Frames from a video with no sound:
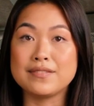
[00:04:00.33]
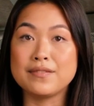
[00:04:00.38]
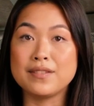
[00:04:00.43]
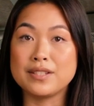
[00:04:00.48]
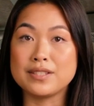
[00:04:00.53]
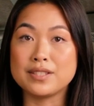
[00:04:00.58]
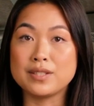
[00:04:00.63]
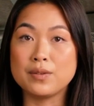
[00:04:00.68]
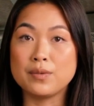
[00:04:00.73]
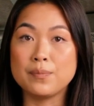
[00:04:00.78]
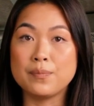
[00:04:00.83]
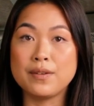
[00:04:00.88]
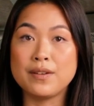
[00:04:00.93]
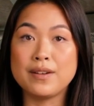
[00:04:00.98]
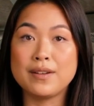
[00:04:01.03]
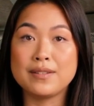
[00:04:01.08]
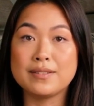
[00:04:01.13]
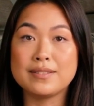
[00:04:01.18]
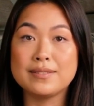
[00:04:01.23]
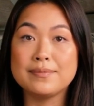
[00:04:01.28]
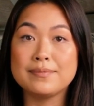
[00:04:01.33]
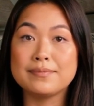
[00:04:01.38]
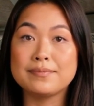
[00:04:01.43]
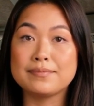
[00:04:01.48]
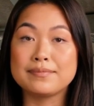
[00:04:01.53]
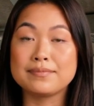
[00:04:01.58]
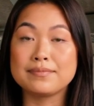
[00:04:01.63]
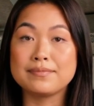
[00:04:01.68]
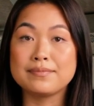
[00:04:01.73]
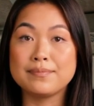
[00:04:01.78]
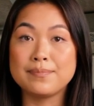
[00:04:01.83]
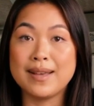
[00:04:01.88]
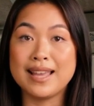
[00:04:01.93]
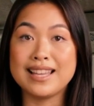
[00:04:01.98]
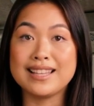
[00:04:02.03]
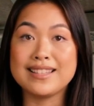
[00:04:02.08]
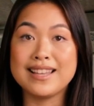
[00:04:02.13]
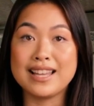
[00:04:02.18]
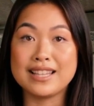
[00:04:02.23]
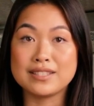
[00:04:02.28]
Virtual World.
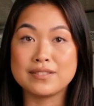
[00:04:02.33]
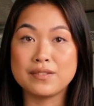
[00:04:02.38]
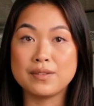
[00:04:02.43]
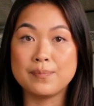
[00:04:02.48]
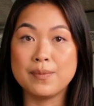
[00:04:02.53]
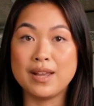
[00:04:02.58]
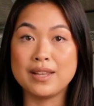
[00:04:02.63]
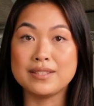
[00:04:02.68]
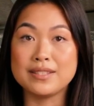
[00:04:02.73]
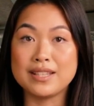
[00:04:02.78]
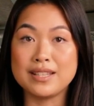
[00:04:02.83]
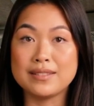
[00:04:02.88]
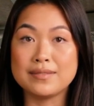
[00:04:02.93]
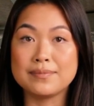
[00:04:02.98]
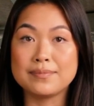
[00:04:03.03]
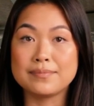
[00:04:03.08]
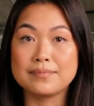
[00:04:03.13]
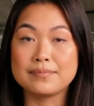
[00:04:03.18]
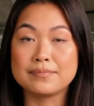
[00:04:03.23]
Many thanks for watching.